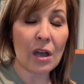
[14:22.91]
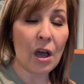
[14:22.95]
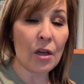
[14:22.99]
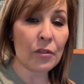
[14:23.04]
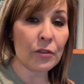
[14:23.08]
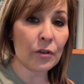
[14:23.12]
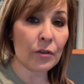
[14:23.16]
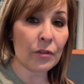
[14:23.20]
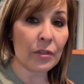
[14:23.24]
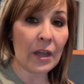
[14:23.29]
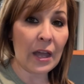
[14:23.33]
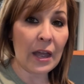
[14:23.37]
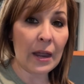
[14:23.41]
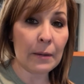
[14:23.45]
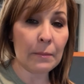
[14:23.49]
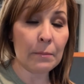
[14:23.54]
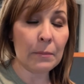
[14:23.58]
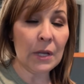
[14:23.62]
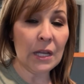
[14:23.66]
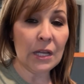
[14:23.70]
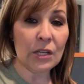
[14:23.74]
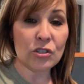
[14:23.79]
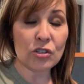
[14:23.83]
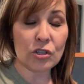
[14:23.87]
other than
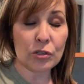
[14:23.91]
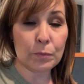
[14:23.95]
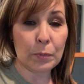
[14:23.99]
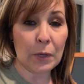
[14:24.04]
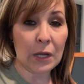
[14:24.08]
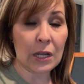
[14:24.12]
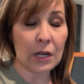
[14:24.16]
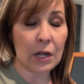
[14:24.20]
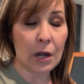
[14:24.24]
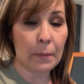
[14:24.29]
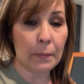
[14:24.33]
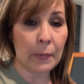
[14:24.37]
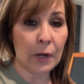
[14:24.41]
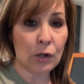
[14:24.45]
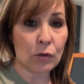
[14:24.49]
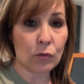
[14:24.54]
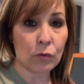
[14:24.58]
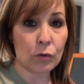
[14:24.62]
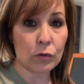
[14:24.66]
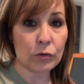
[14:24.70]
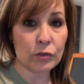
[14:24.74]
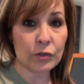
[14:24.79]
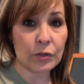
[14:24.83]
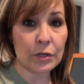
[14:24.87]
me just picking up my
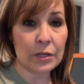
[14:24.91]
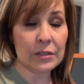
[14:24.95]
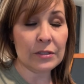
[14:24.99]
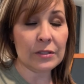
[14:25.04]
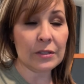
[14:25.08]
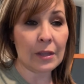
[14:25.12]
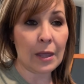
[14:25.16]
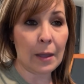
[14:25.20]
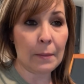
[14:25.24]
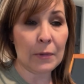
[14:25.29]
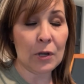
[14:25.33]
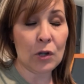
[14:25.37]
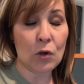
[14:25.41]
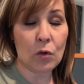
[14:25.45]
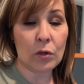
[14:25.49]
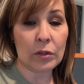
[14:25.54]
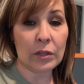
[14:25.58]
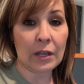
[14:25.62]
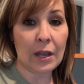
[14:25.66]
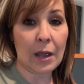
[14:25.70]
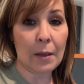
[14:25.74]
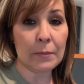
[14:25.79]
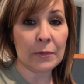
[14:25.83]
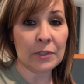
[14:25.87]
groceries, let me know in
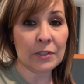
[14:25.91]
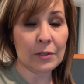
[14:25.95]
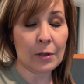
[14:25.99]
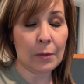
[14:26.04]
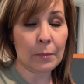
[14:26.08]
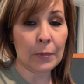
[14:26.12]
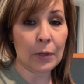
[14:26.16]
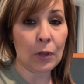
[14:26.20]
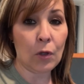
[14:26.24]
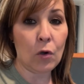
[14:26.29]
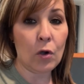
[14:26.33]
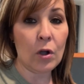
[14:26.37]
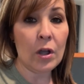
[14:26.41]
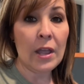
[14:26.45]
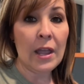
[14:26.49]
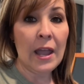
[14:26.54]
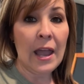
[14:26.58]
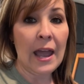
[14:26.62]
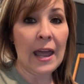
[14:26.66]
the comments down below,